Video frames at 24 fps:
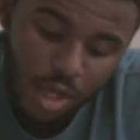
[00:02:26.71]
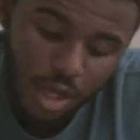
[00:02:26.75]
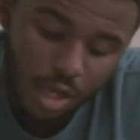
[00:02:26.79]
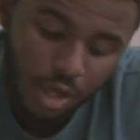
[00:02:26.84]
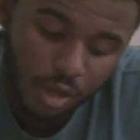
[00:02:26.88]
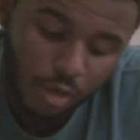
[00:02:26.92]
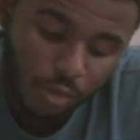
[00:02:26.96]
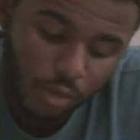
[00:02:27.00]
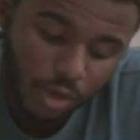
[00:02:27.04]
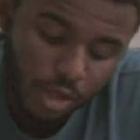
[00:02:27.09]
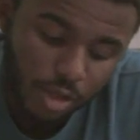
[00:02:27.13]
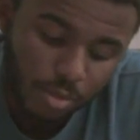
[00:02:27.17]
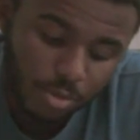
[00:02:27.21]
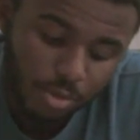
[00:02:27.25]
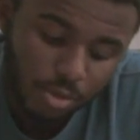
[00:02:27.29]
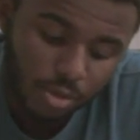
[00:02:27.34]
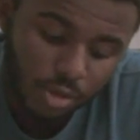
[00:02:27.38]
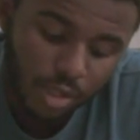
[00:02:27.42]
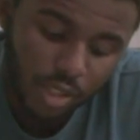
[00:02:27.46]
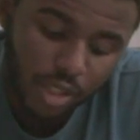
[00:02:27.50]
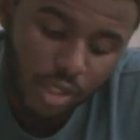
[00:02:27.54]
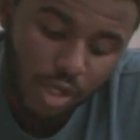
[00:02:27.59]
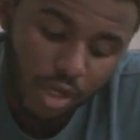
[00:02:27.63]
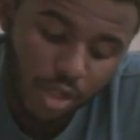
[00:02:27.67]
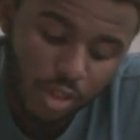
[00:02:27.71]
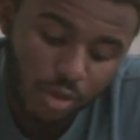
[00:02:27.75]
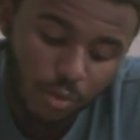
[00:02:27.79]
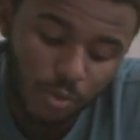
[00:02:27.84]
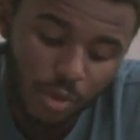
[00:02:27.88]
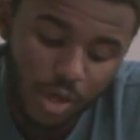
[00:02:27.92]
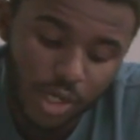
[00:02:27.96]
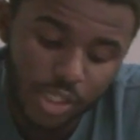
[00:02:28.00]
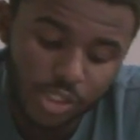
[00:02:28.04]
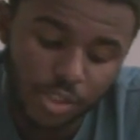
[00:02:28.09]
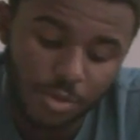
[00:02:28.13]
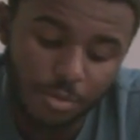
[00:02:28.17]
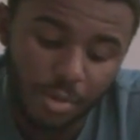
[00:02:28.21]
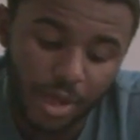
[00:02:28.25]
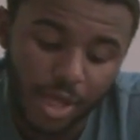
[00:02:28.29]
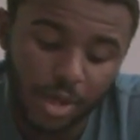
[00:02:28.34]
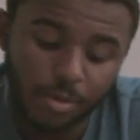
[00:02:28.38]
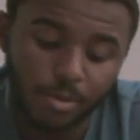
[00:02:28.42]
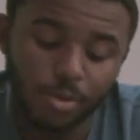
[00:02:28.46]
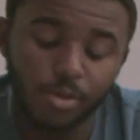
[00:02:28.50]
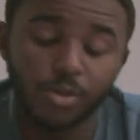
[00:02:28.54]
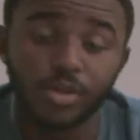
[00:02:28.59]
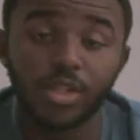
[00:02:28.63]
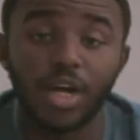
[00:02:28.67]
agreeable and otherwise
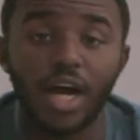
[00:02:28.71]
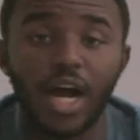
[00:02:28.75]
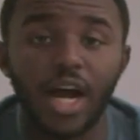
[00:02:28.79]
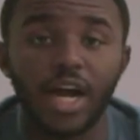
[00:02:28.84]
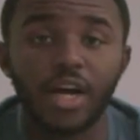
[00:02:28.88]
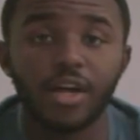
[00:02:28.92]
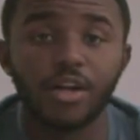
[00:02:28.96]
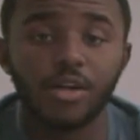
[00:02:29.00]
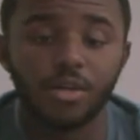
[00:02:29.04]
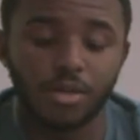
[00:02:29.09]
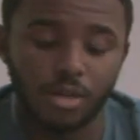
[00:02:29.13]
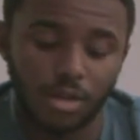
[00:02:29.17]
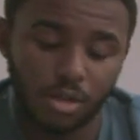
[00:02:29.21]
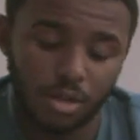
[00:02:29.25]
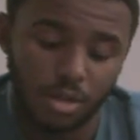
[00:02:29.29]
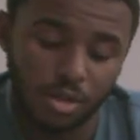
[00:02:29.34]
compatible with the higher